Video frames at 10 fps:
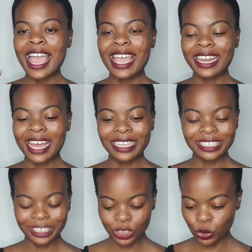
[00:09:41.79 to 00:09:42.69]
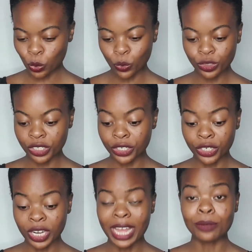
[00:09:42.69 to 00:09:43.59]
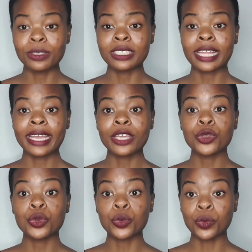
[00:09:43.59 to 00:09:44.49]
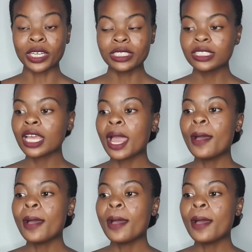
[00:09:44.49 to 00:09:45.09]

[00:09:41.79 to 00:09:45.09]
And I just told her, I was like, you know what?